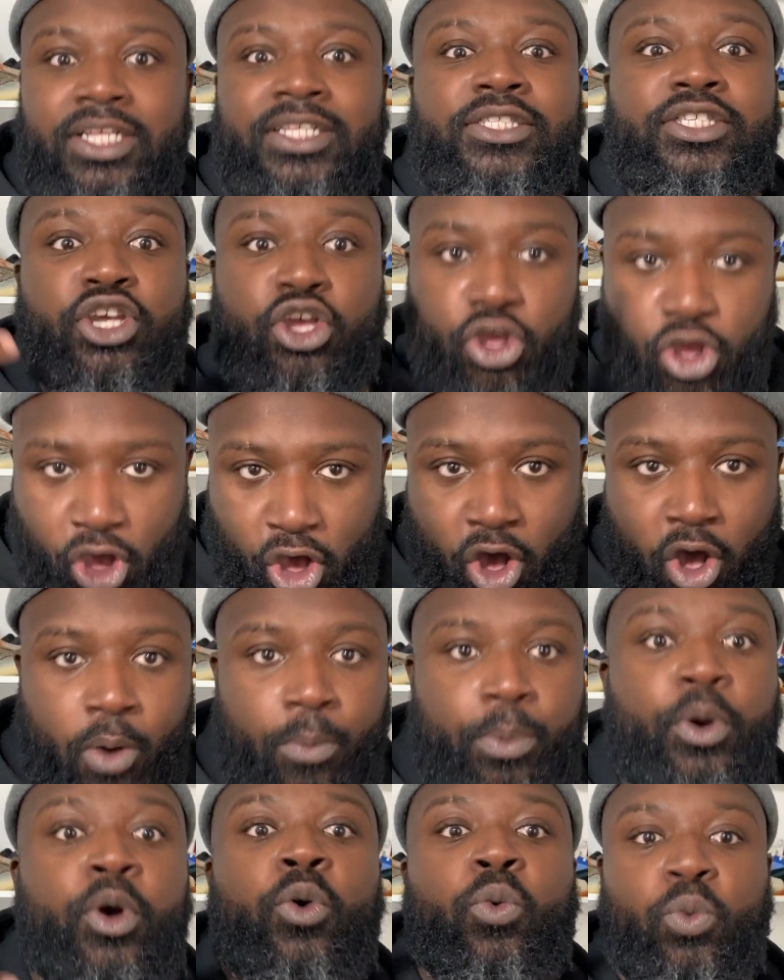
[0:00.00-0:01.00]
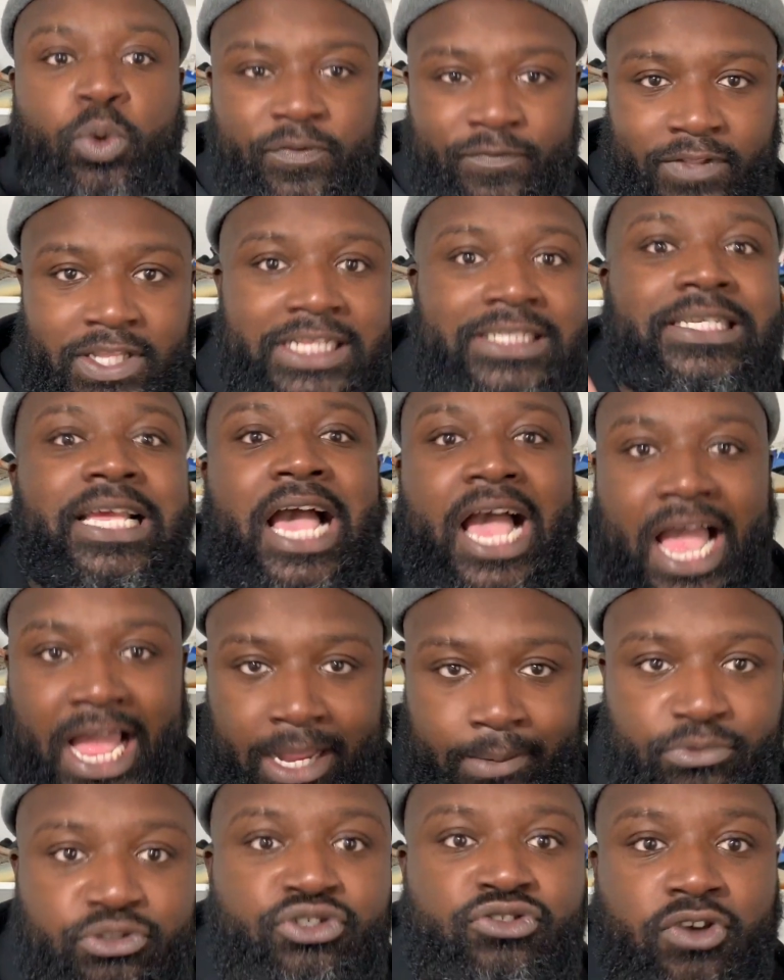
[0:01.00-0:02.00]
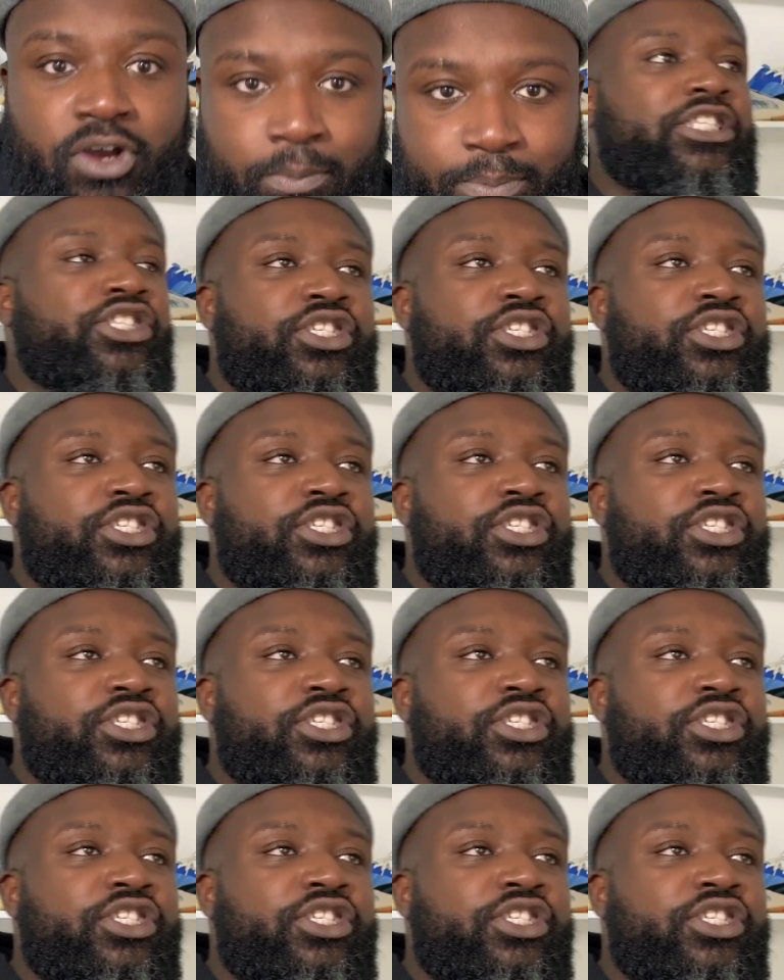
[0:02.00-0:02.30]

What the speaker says: to cop with these hype drops.